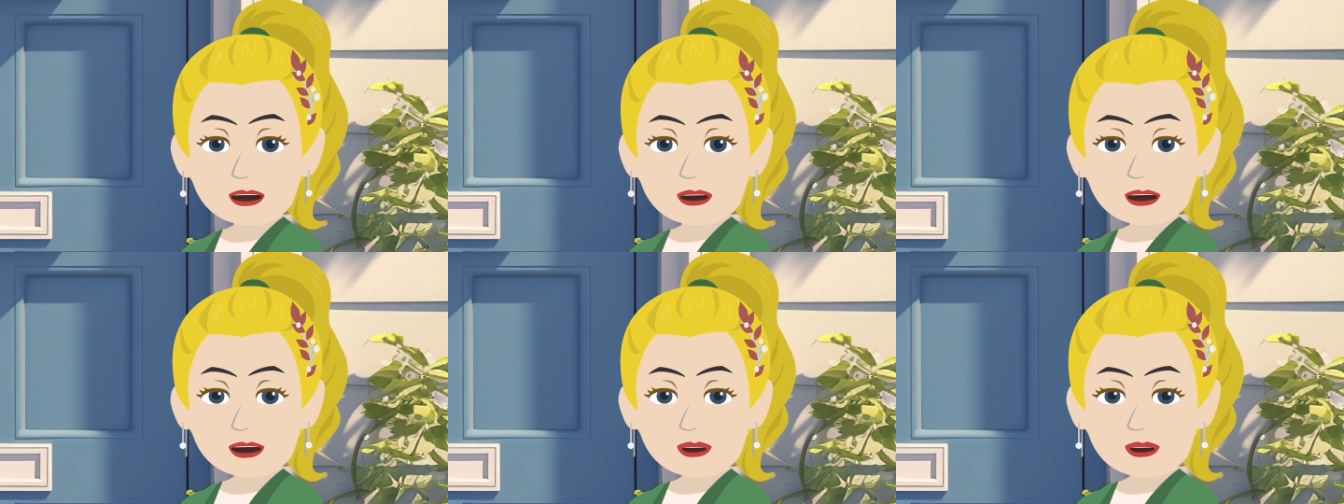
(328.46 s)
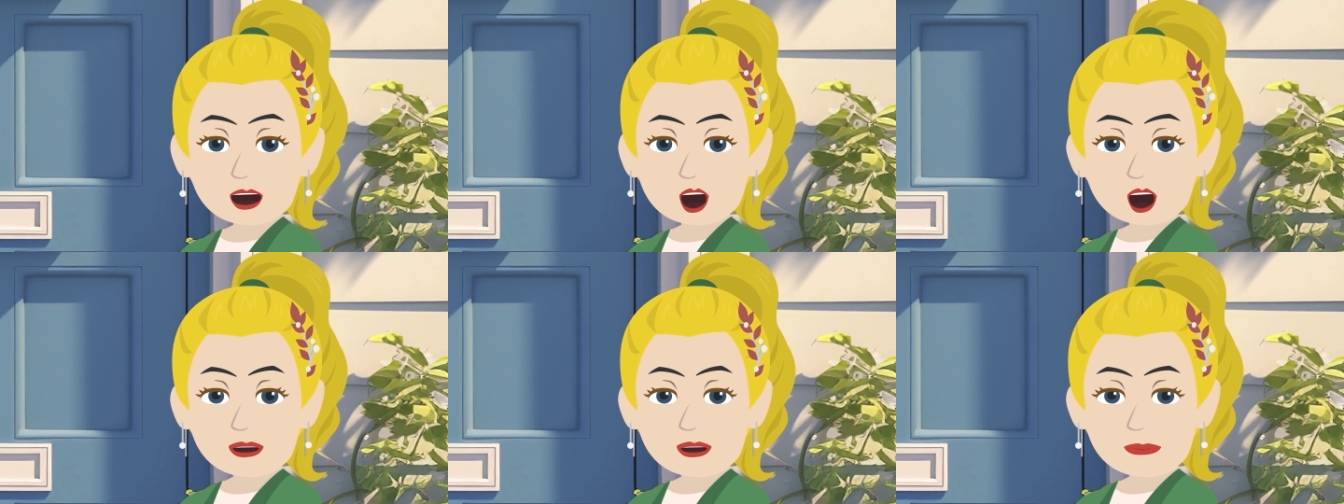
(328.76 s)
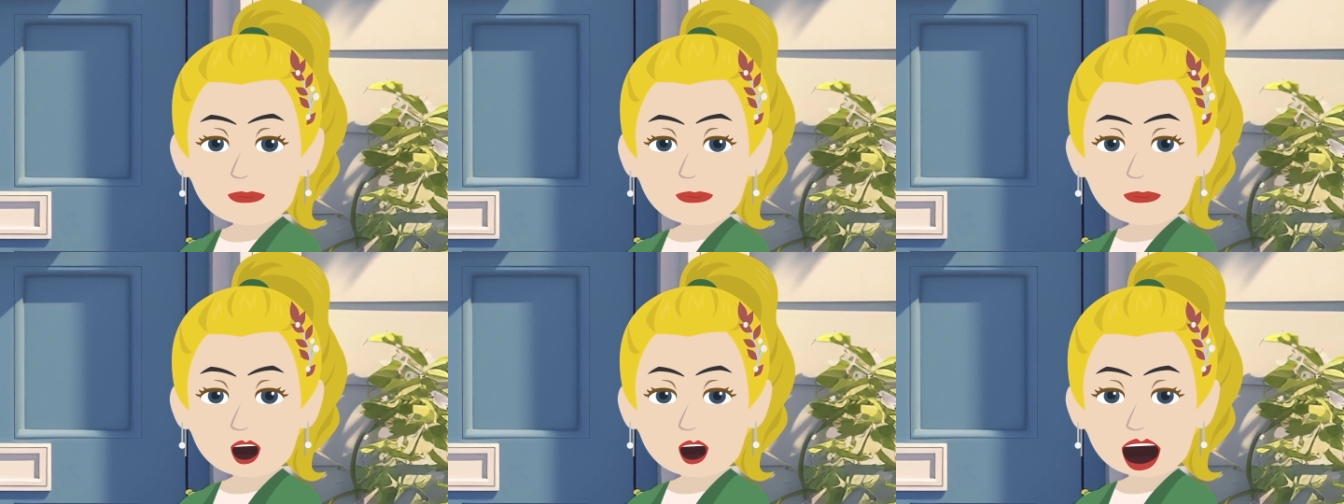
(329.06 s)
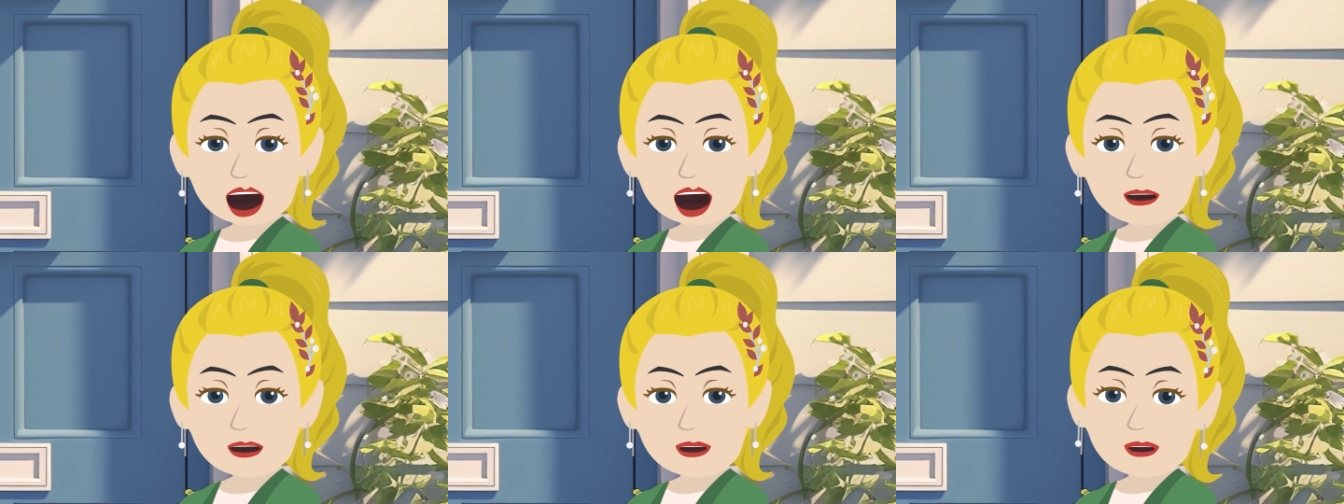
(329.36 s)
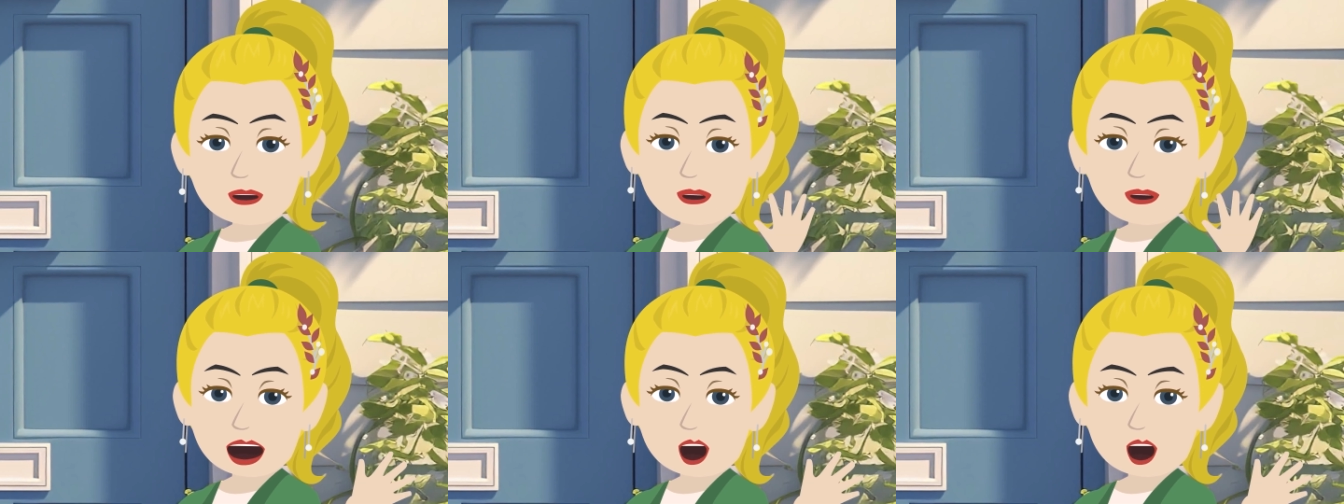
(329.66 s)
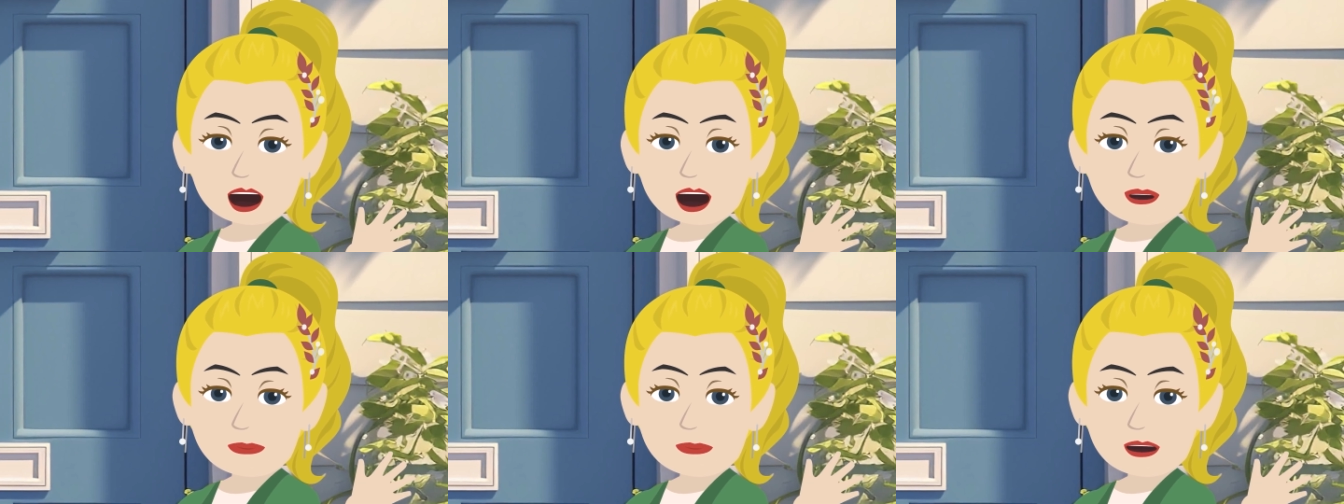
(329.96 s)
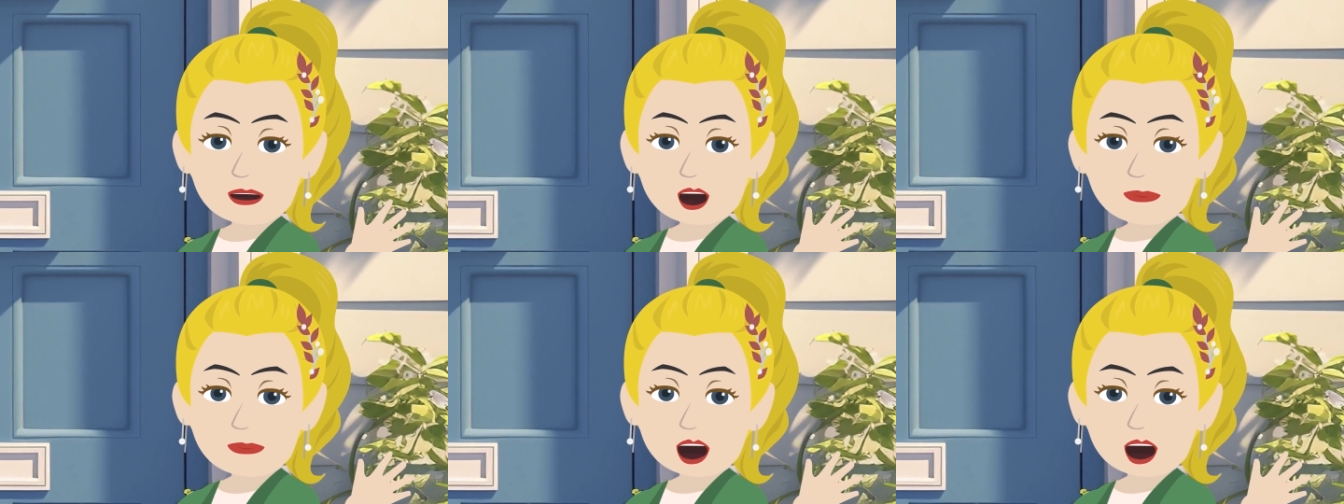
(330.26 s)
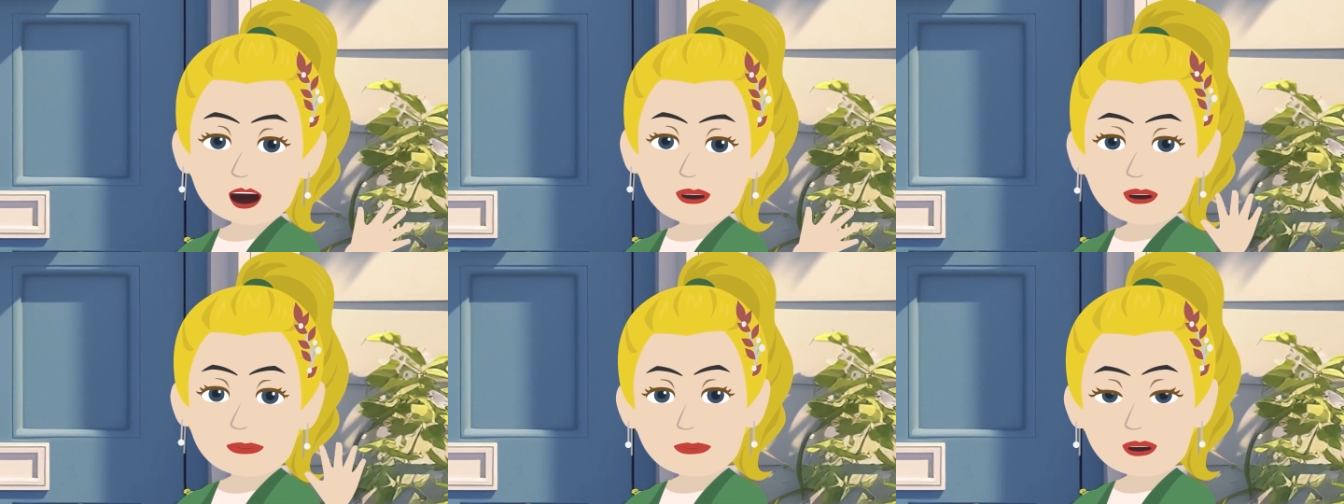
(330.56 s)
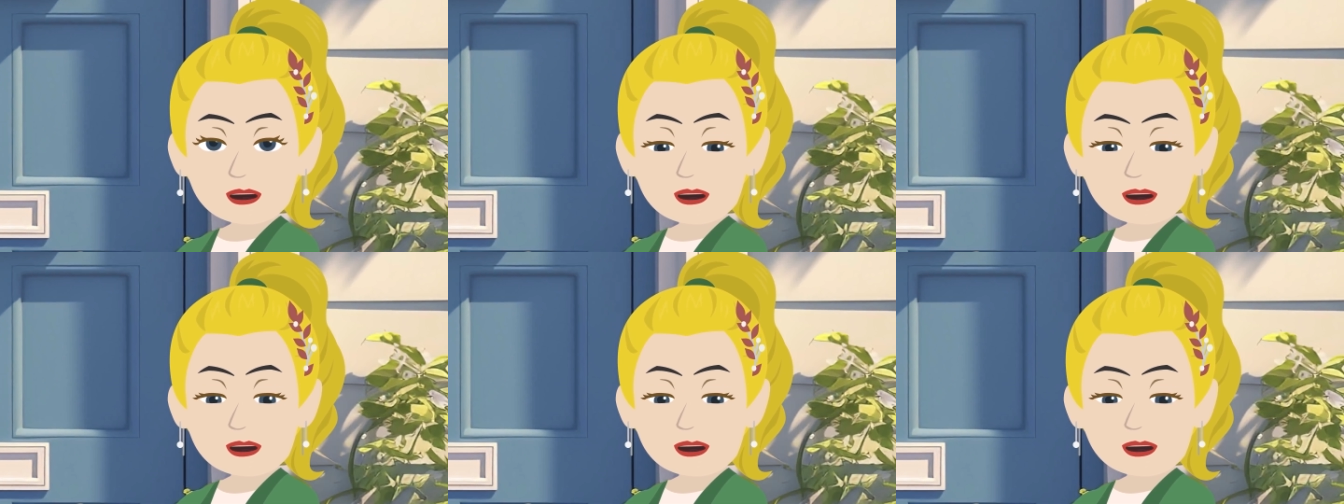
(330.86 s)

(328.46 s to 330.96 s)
that you use the same simple